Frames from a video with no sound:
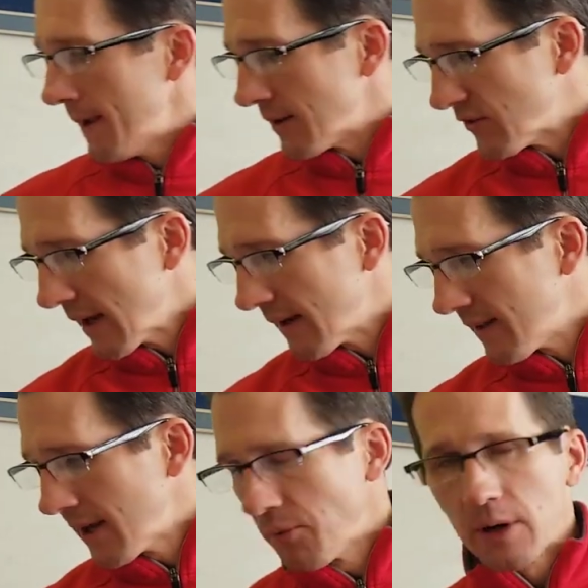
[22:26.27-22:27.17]
The second
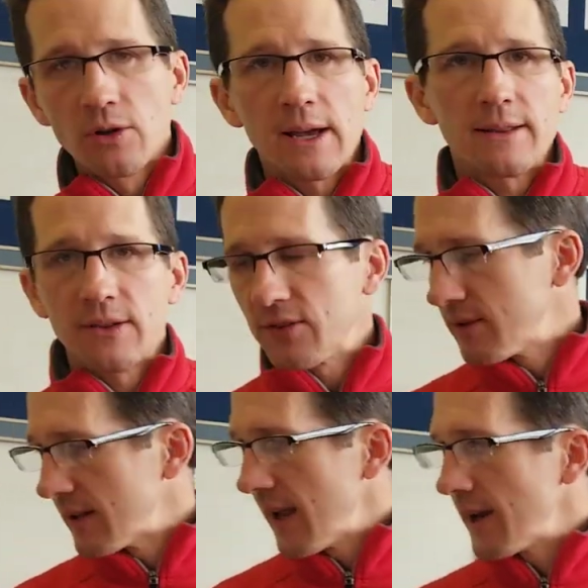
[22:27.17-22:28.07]
thing I want to look at this
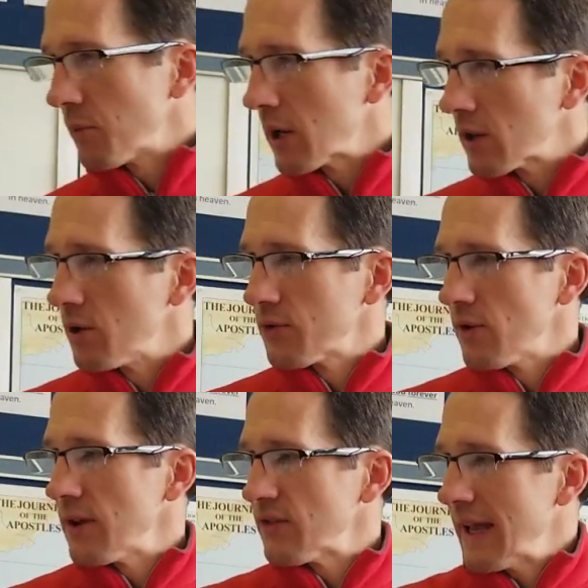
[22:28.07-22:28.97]
today, and we're going to close
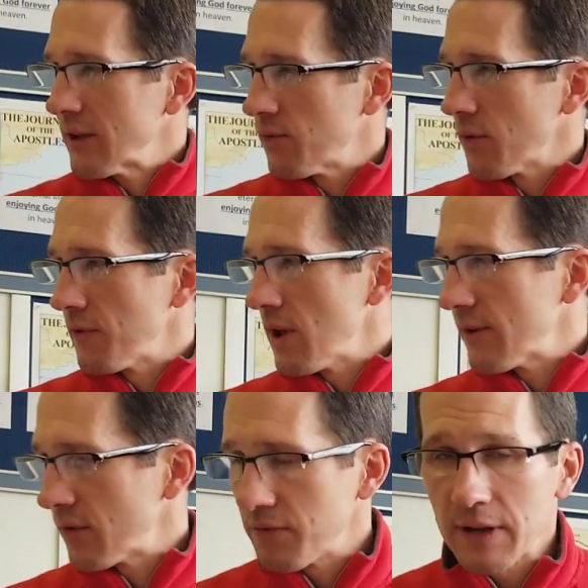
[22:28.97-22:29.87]
on this, the Acts 4
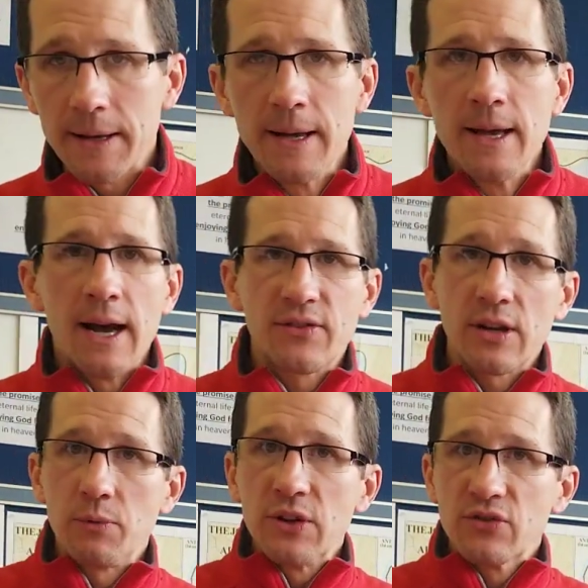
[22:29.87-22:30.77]
philosophy. I
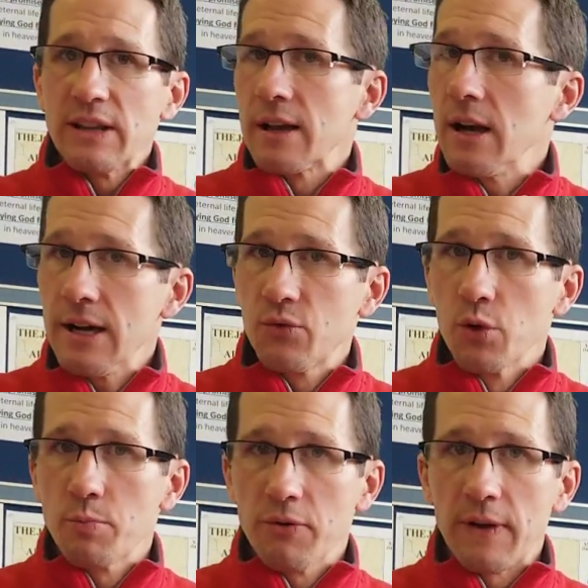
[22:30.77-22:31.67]
said we'll see that God's
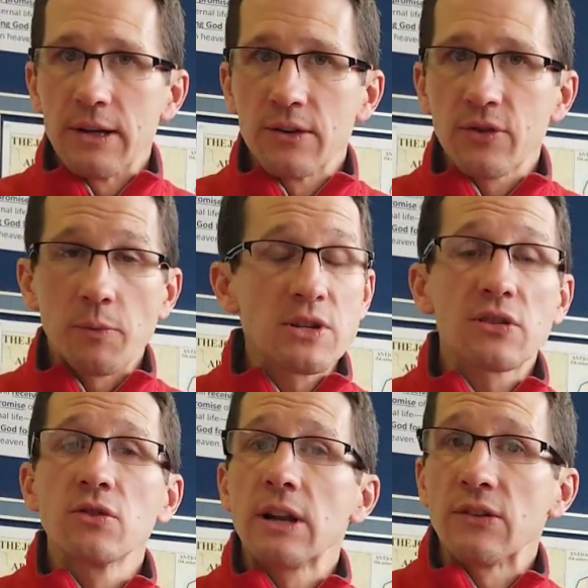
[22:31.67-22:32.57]
word prevails. We
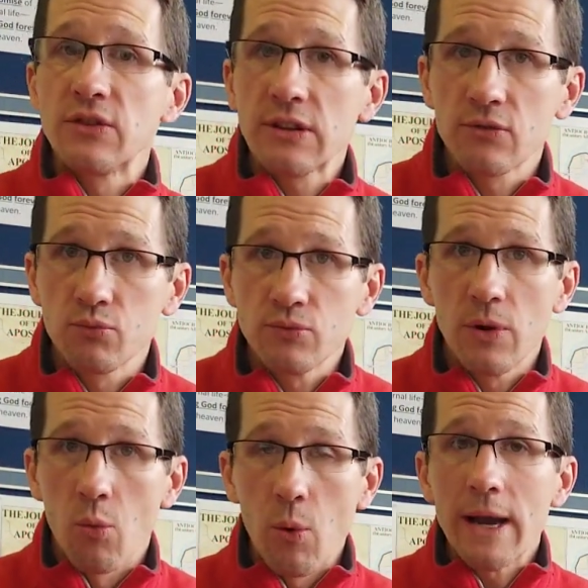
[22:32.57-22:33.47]
just looked at six
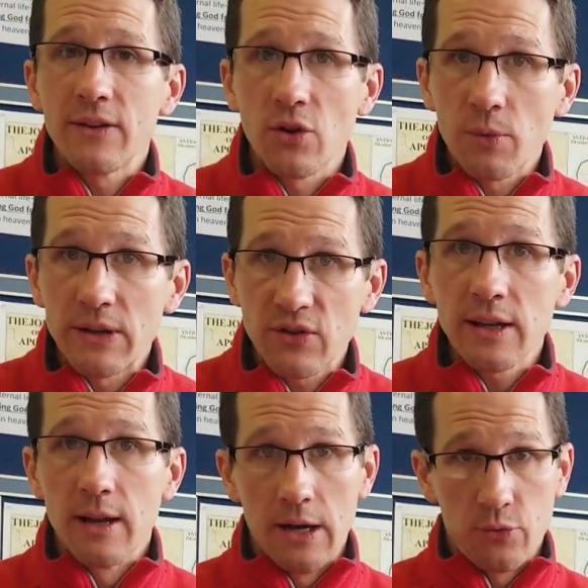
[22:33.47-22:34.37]
ways that we see
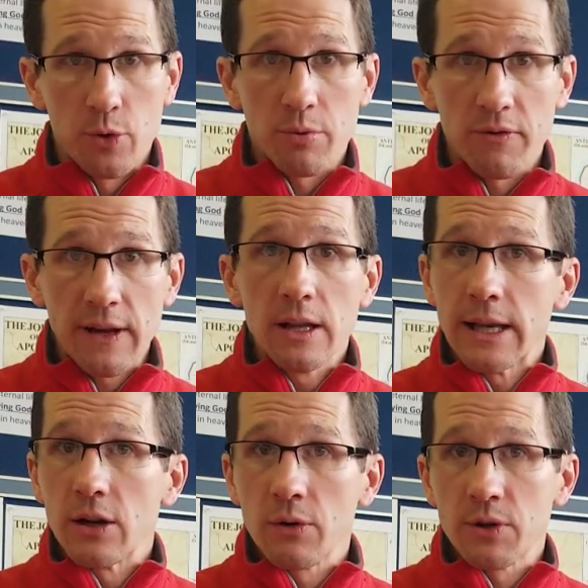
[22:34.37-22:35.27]
God's word prevailing
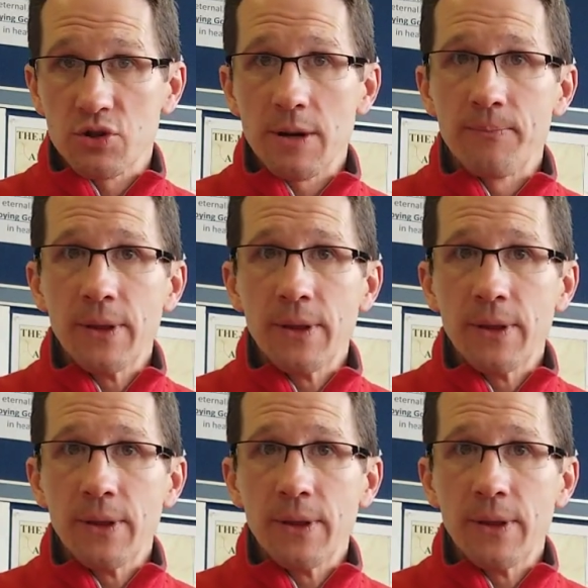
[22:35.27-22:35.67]
in a Christian.